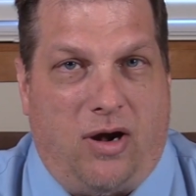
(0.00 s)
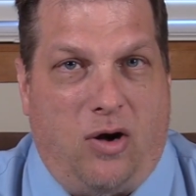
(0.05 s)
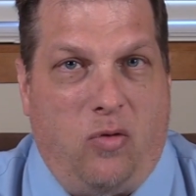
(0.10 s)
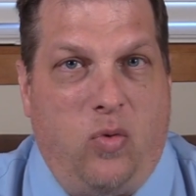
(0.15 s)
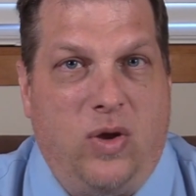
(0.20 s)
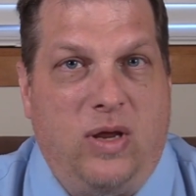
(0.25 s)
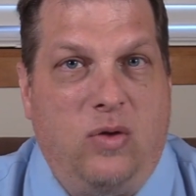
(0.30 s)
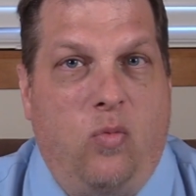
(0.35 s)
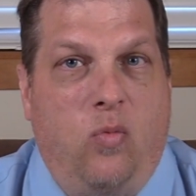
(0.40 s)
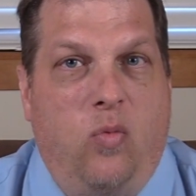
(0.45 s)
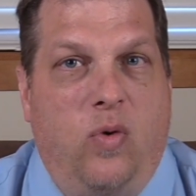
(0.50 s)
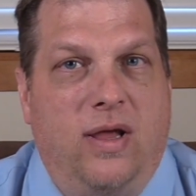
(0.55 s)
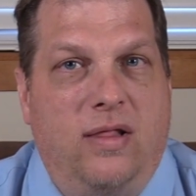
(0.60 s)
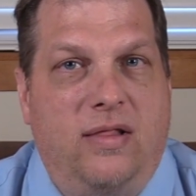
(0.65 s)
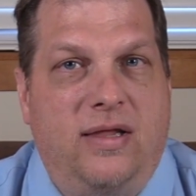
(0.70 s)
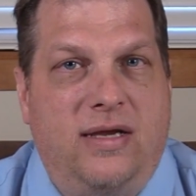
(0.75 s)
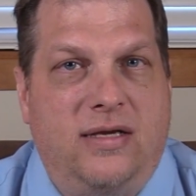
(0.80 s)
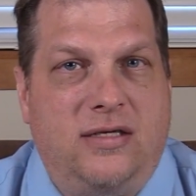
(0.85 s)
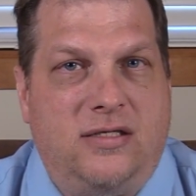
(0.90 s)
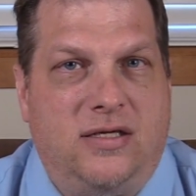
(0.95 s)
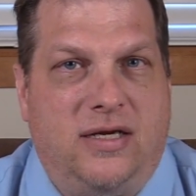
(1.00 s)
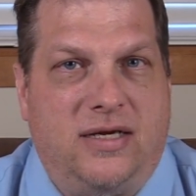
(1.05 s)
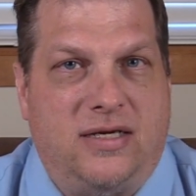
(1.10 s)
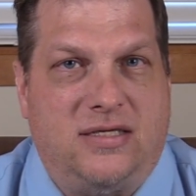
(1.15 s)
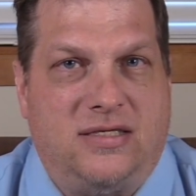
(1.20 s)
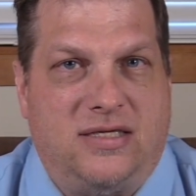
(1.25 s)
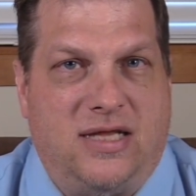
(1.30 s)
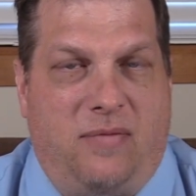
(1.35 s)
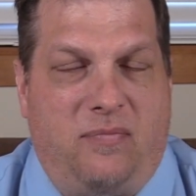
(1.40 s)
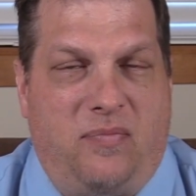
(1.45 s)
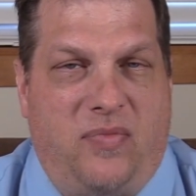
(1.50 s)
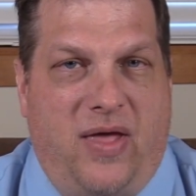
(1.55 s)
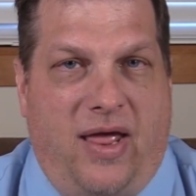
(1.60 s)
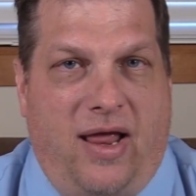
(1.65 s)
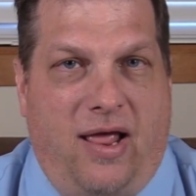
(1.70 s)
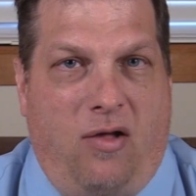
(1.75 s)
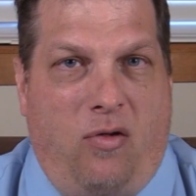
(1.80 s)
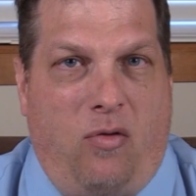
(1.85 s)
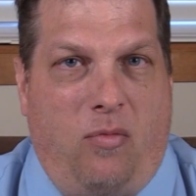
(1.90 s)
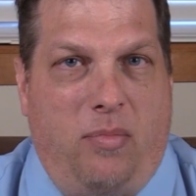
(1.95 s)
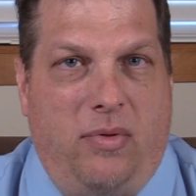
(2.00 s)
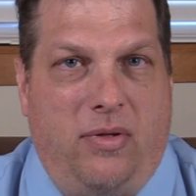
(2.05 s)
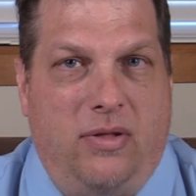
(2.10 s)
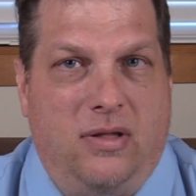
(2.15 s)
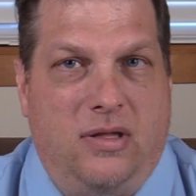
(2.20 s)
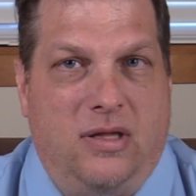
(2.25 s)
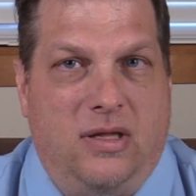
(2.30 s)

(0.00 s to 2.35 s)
Are we willing to accept the help?